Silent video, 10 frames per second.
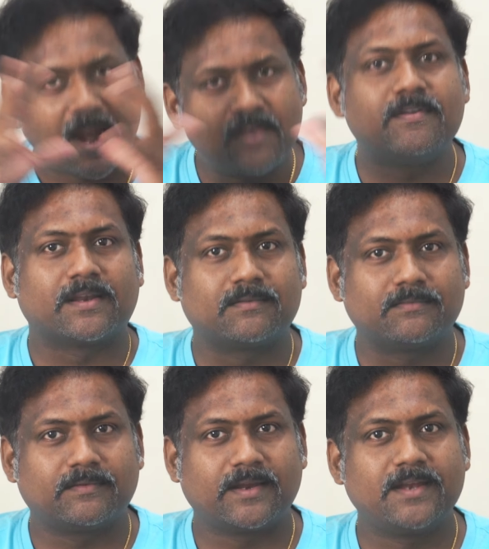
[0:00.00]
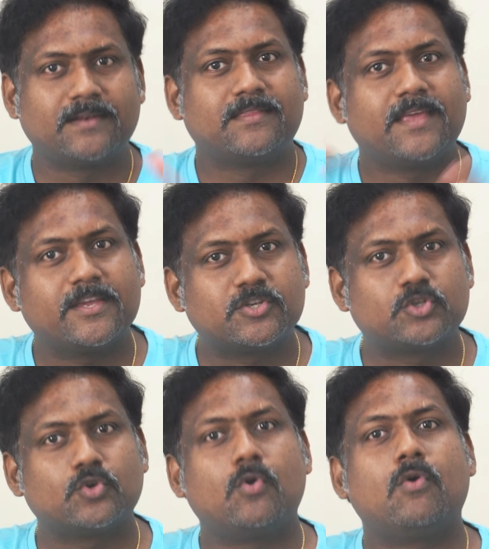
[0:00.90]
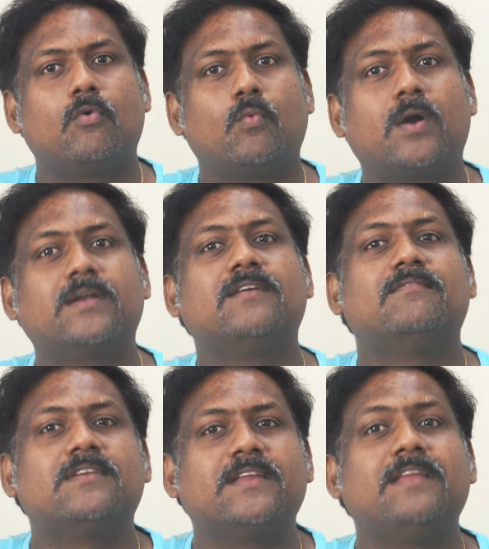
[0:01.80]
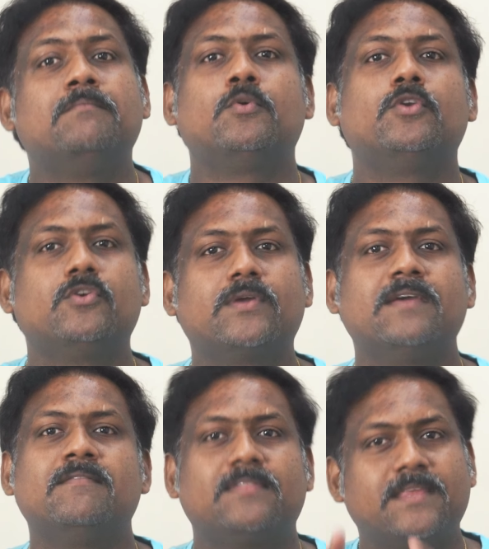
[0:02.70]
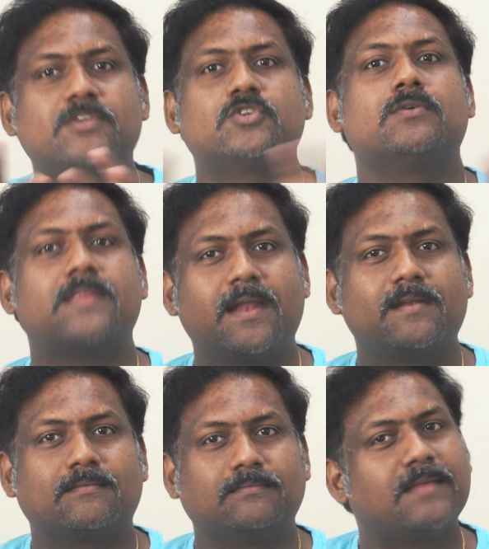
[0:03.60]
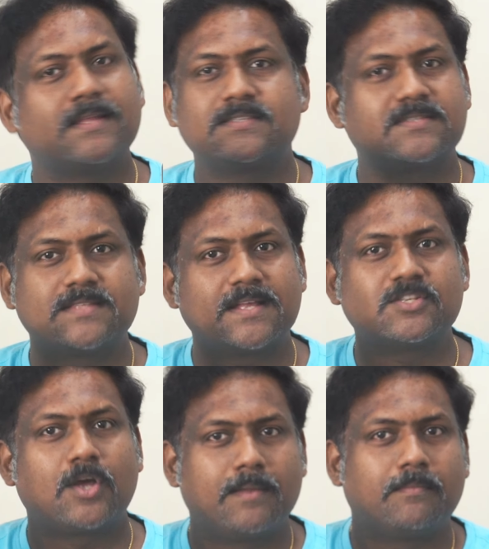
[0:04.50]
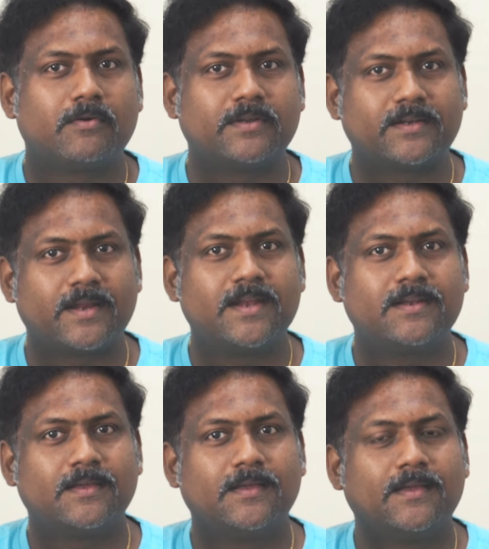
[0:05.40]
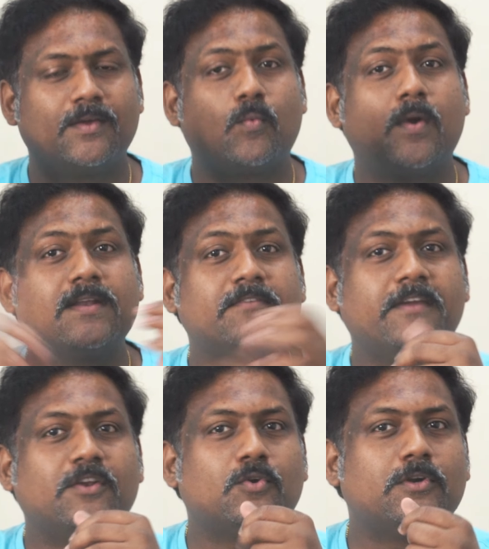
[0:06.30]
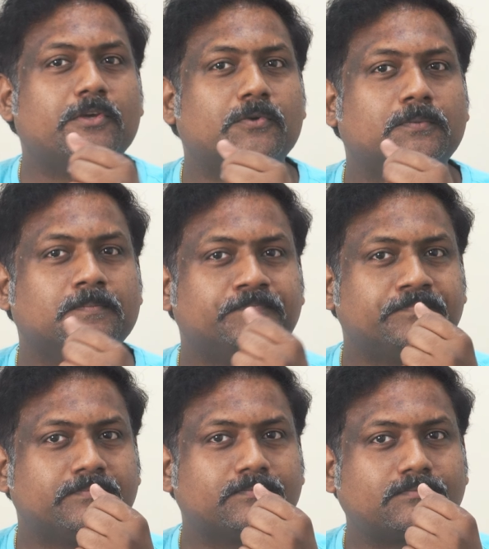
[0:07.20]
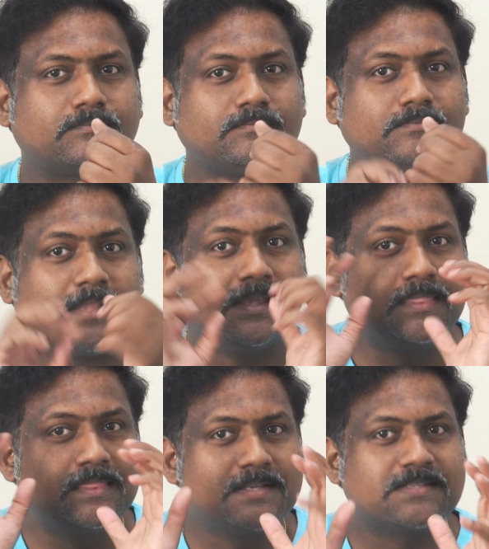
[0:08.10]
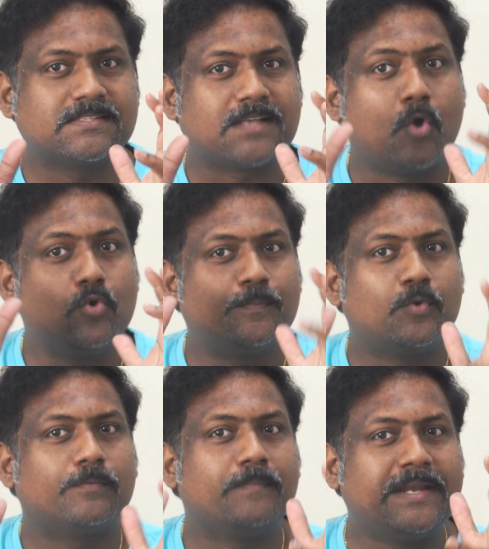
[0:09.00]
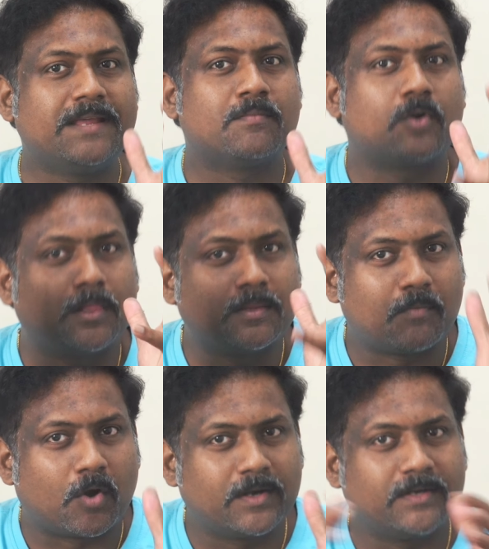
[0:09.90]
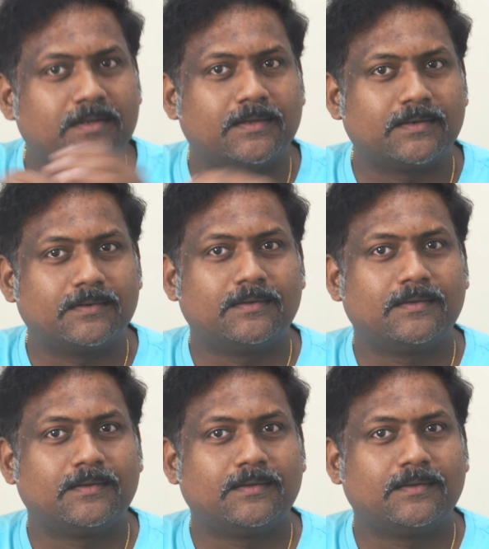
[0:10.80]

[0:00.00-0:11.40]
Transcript: hardware right they show whatever input you give they show that that's, that's all about it, right? What if I told you this output medium called the monitor